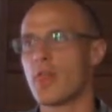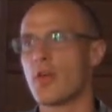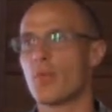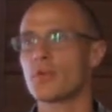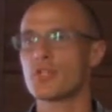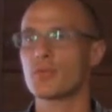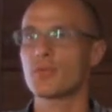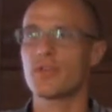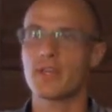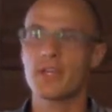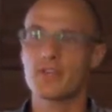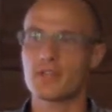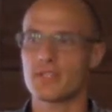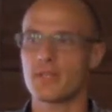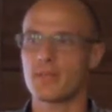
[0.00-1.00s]
Which is really
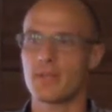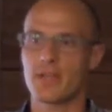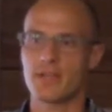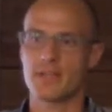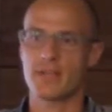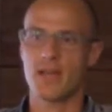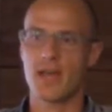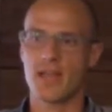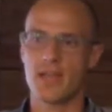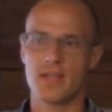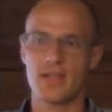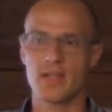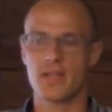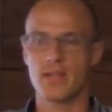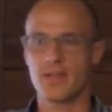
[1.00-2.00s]
interesting because
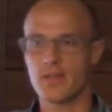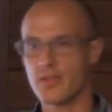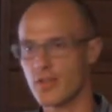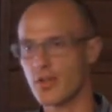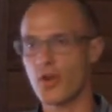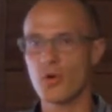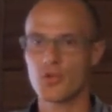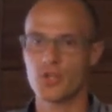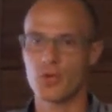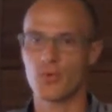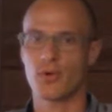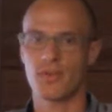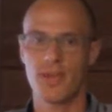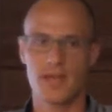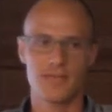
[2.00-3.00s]
in the coaching
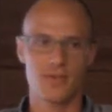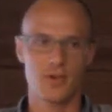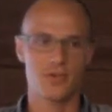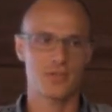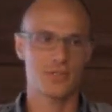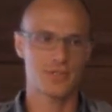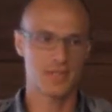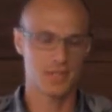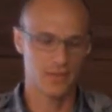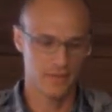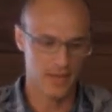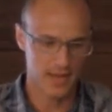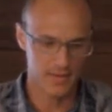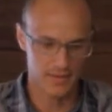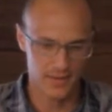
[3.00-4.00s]
world, a lot of coaches think you've
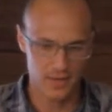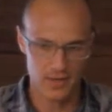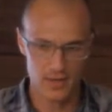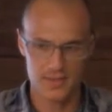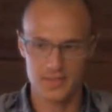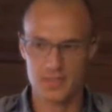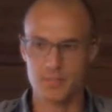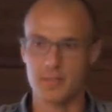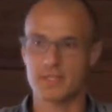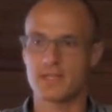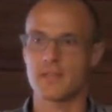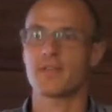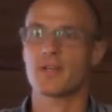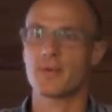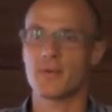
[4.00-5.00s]
got to figure out this
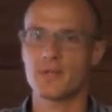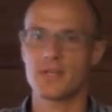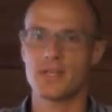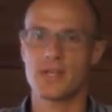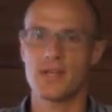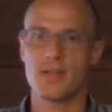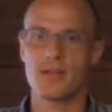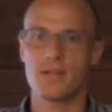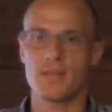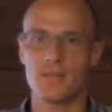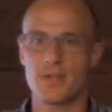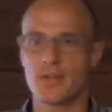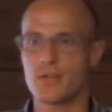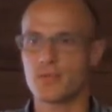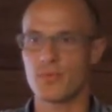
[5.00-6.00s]
specific routine,
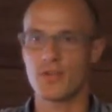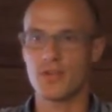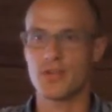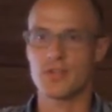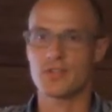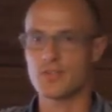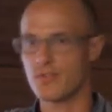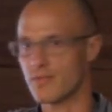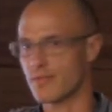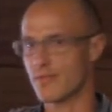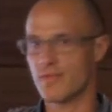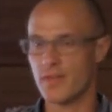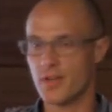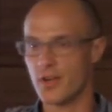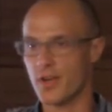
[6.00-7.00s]
but it's really just
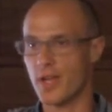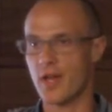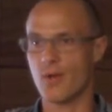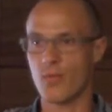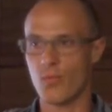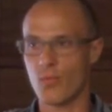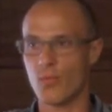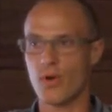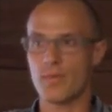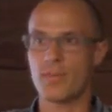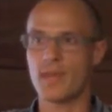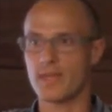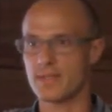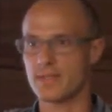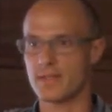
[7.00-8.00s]
figuring out what
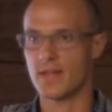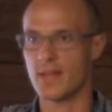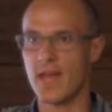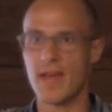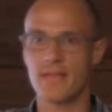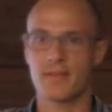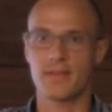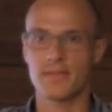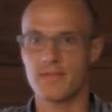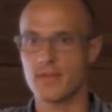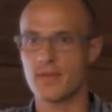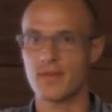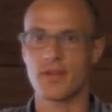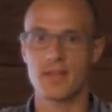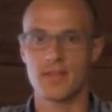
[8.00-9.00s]
makes athlete feel
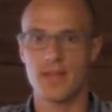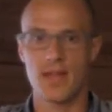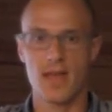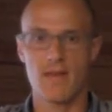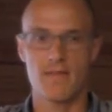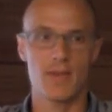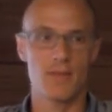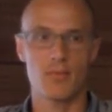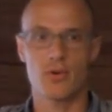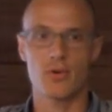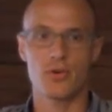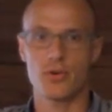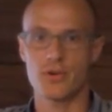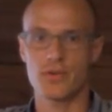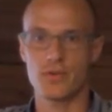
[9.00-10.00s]
good and then have him or
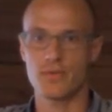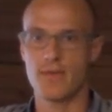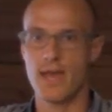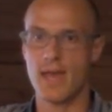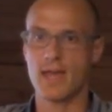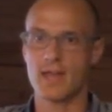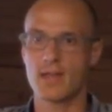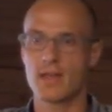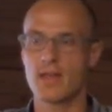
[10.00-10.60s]
her do that.